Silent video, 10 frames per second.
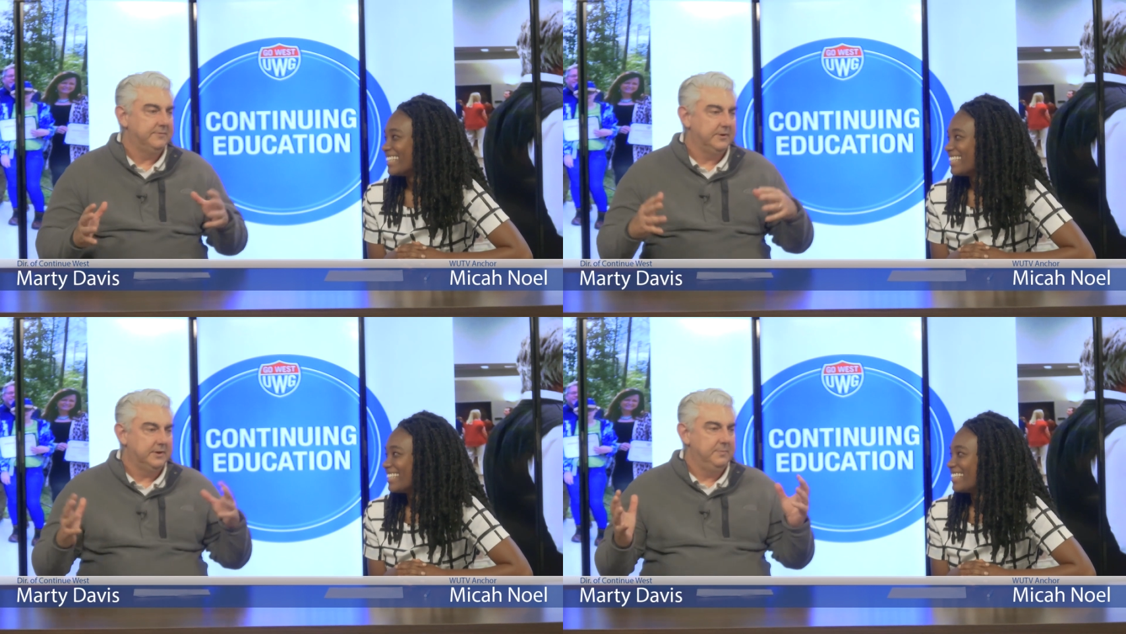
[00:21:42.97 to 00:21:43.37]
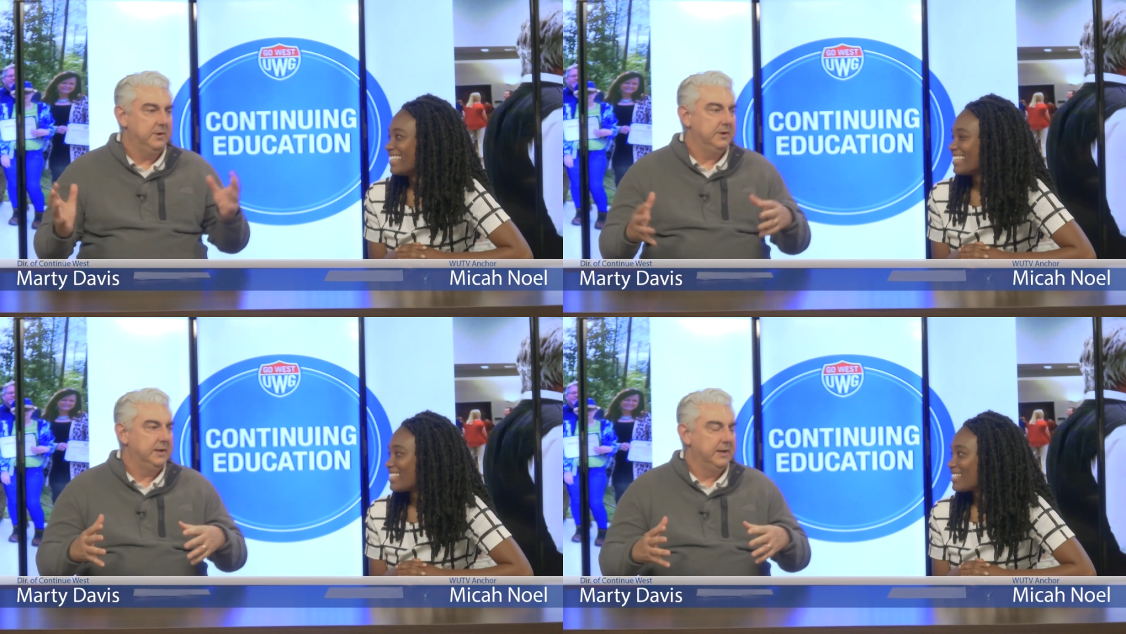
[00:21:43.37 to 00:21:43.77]
Speaker 1: for the
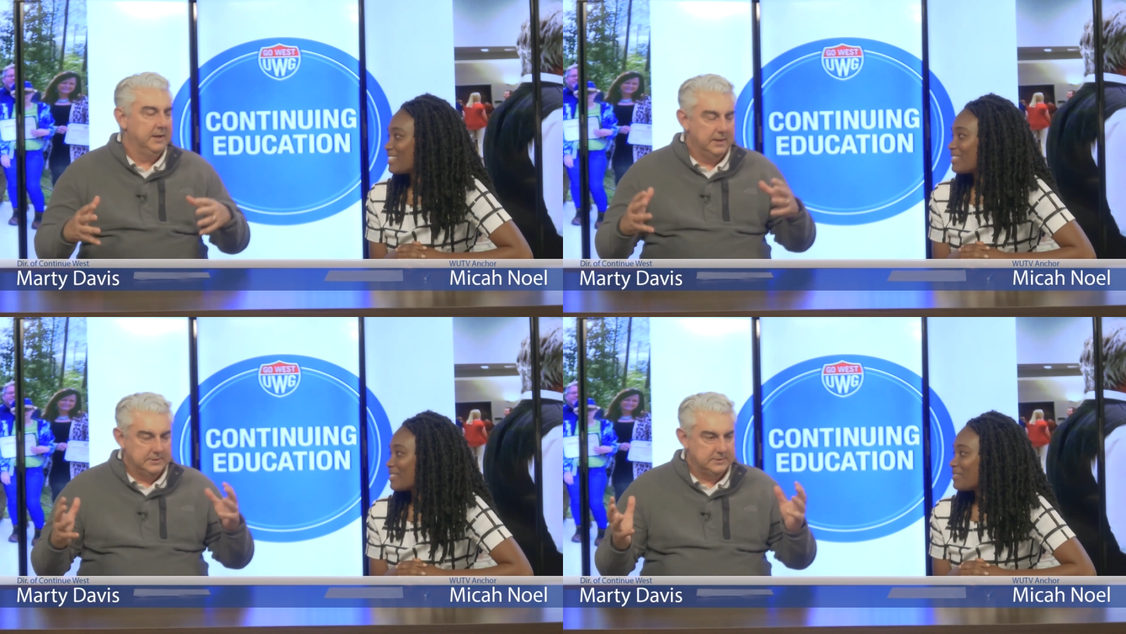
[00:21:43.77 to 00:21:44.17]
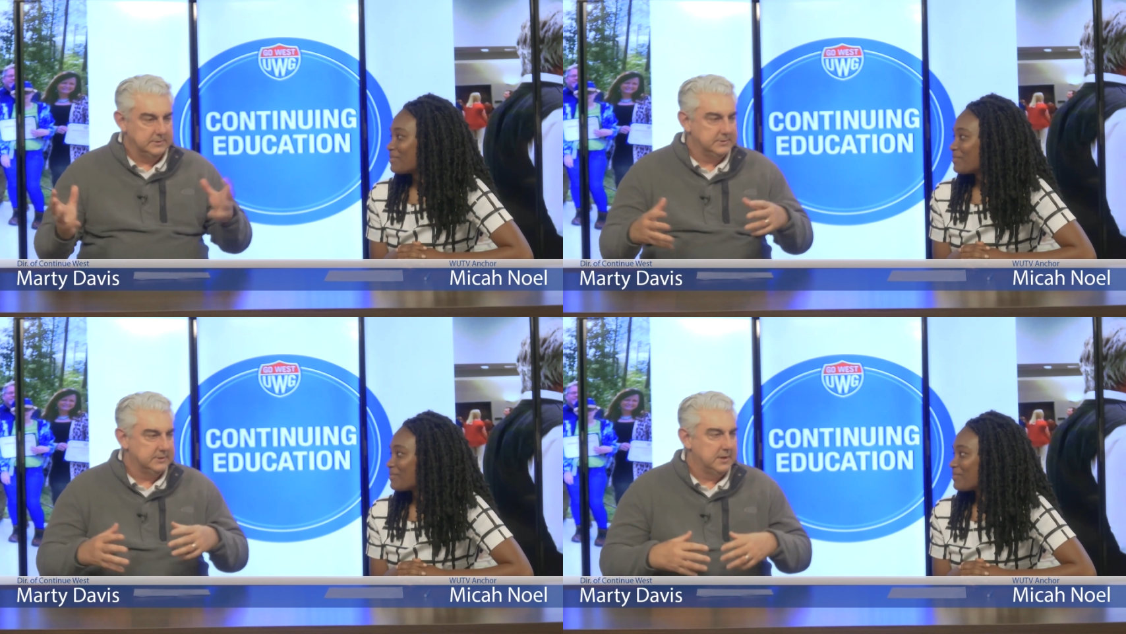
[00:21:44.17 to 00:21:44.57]
community
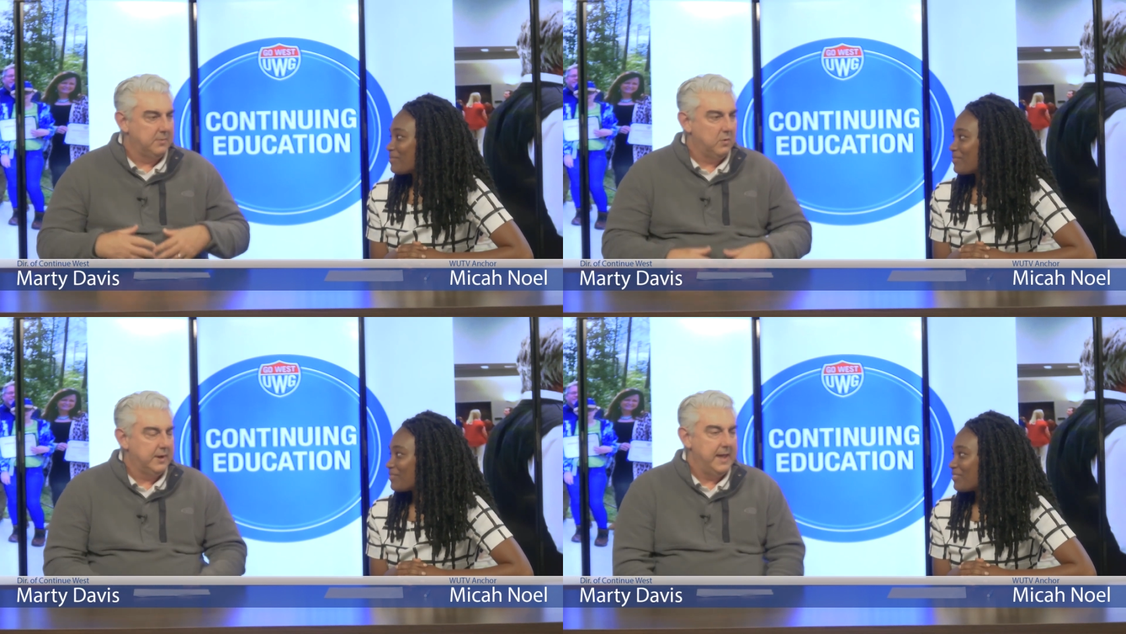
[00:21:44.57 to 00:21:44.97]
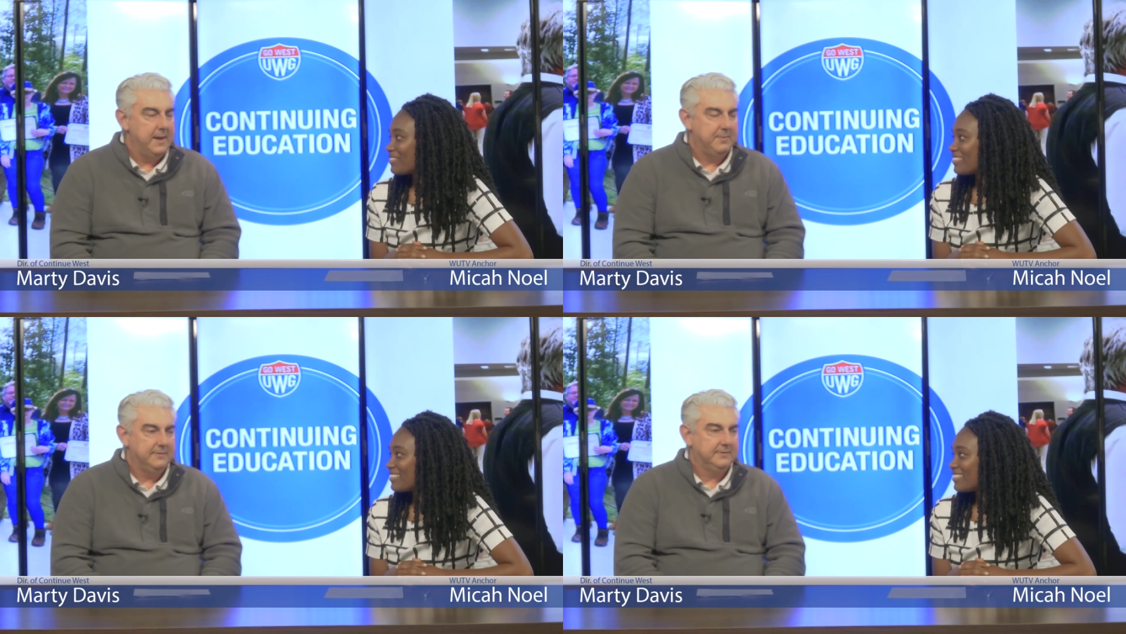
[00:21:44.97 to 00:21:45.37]
to, to come on
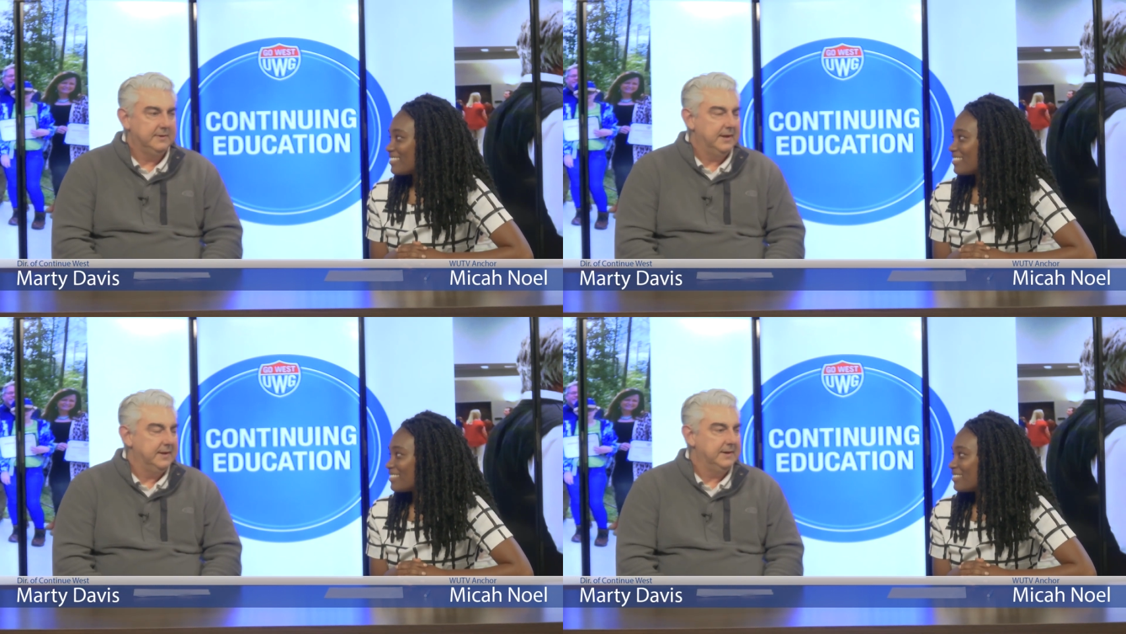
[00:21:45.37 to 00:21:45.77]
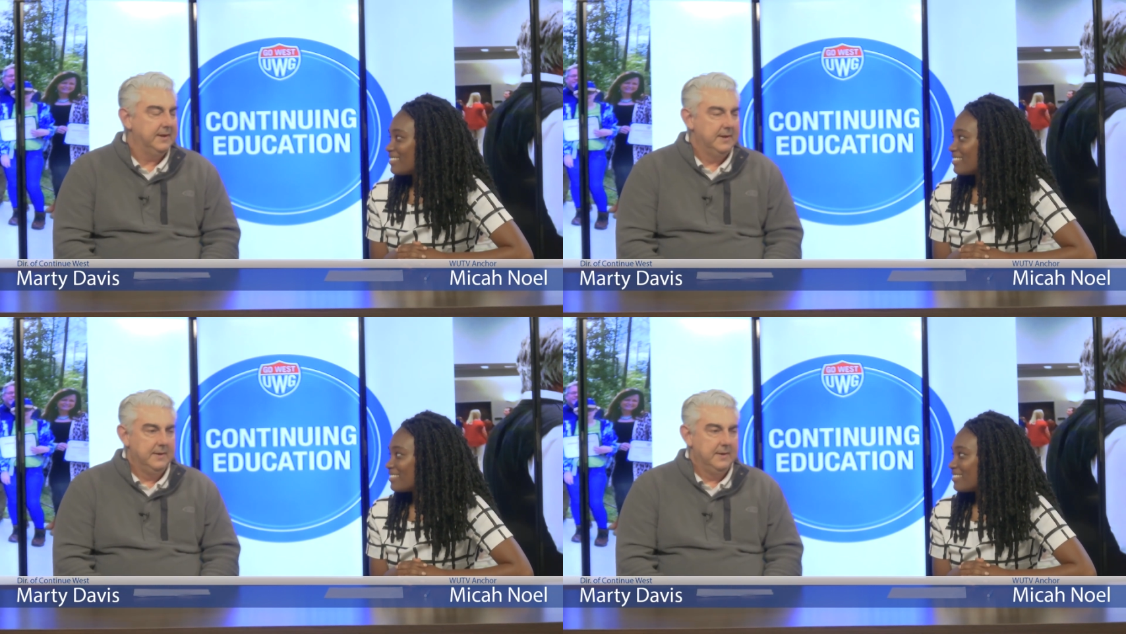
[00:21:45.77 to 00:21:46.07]
campus and, and